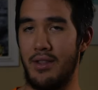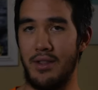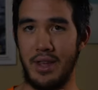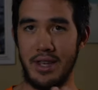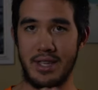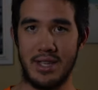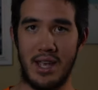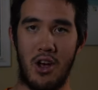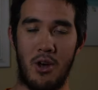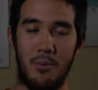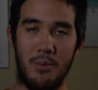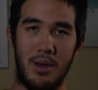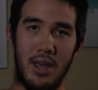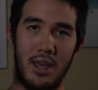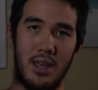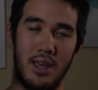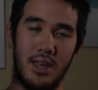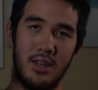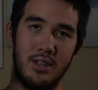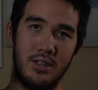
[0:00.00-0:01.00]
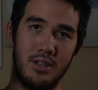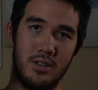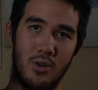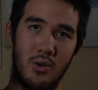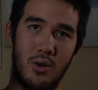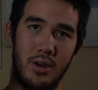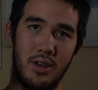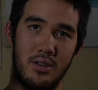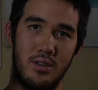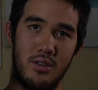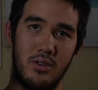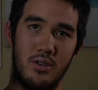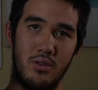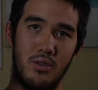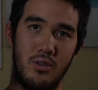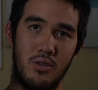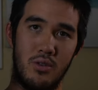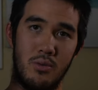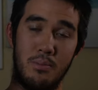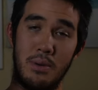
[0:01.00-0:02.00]
This helmet is going
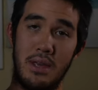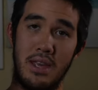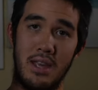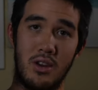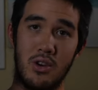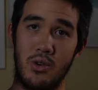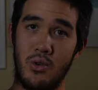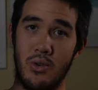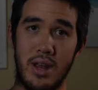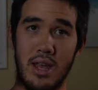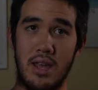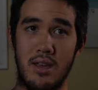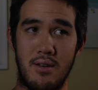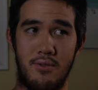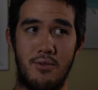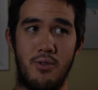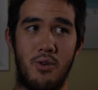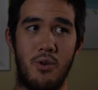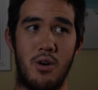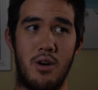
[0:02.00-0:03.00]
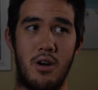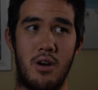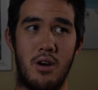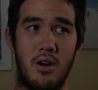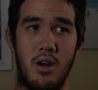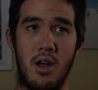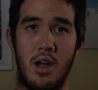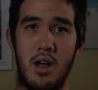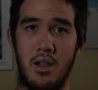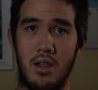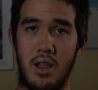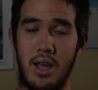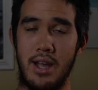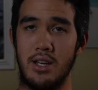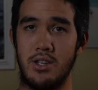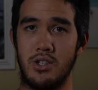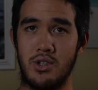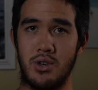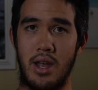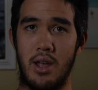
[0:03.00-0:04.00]
to be great for
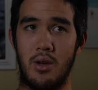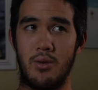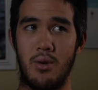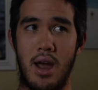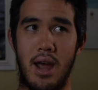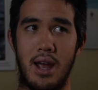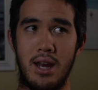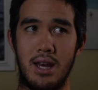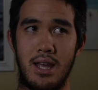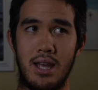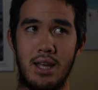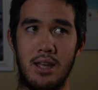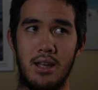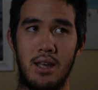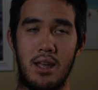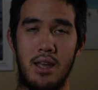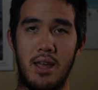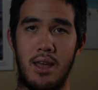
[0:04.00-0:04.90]
light trail riding.